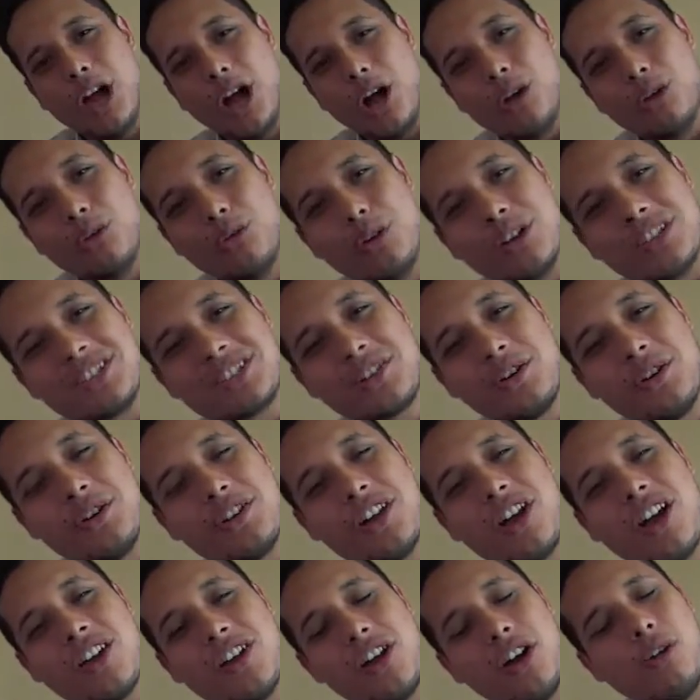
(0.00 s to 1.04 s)
What's going
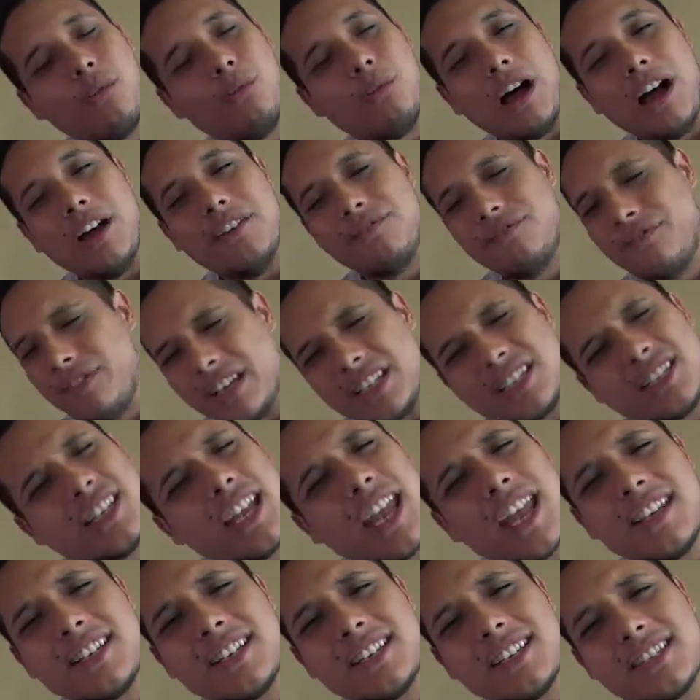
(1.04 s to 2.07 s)
on, all my fish
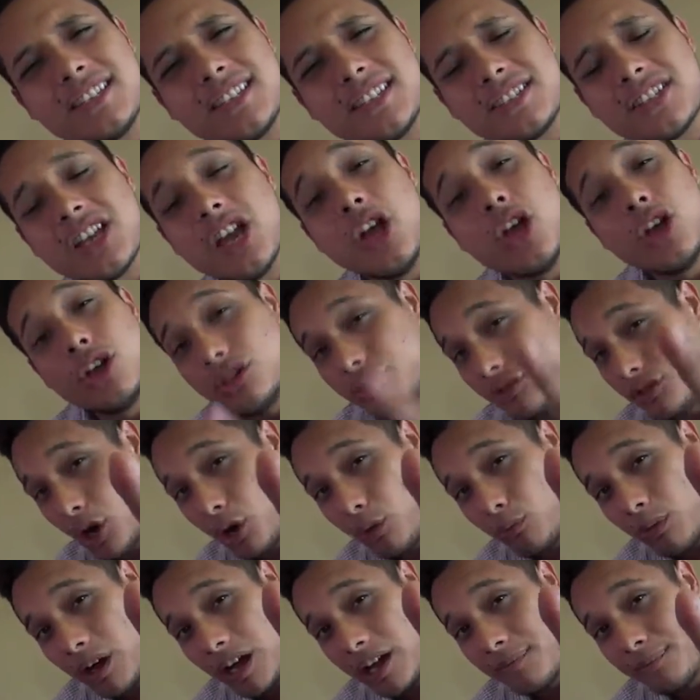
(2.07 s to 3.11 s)
tank ninjas?
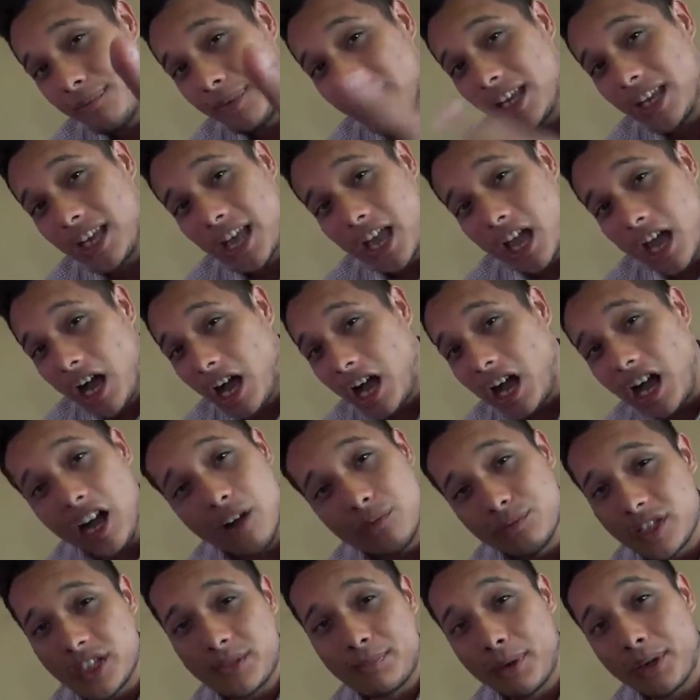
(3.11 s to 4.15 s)
Don't mind me, I'm
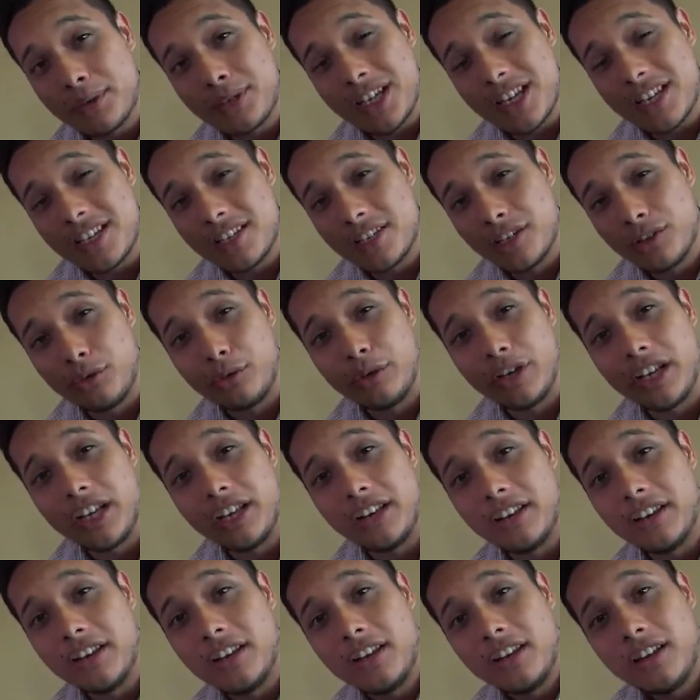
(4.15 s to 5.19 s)
just pretending to read.